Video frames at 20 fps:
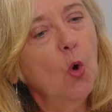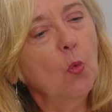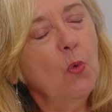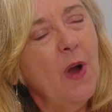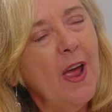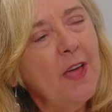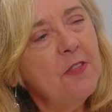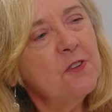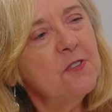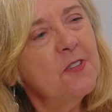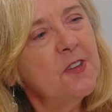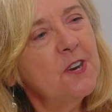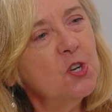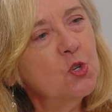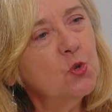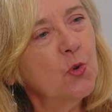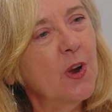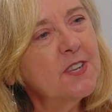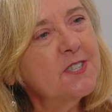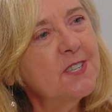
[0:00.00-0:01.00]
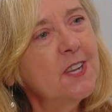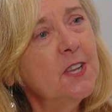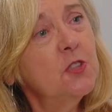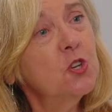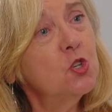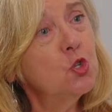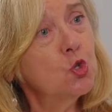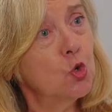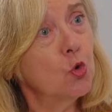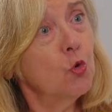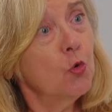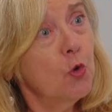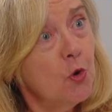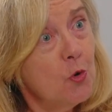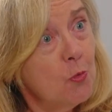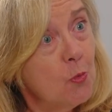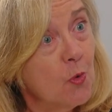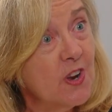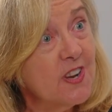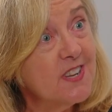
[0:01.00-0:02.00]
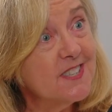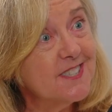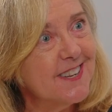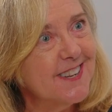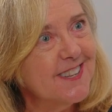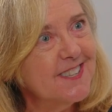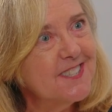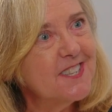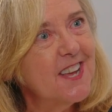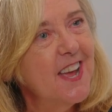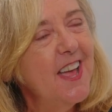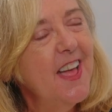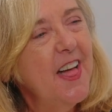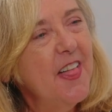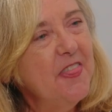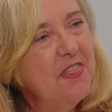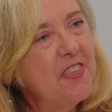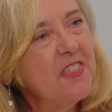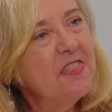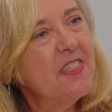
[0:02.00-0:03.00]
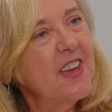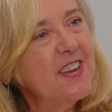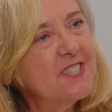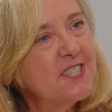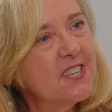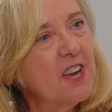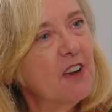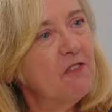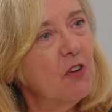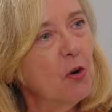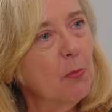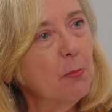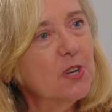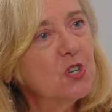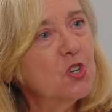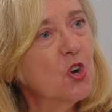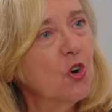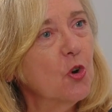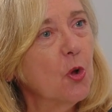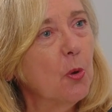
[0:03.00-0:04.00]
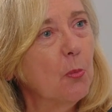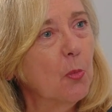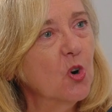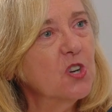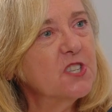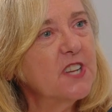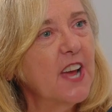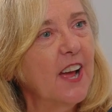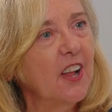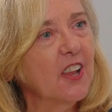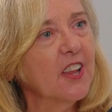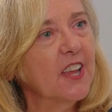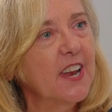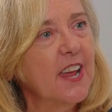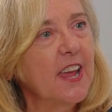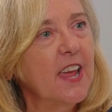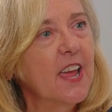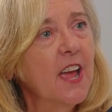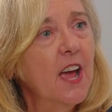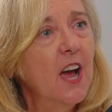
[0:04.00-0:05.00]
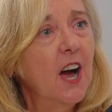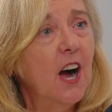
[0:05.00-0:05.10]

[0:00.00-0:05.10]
rather than addressing the true reasons that they suffer maternal mortality.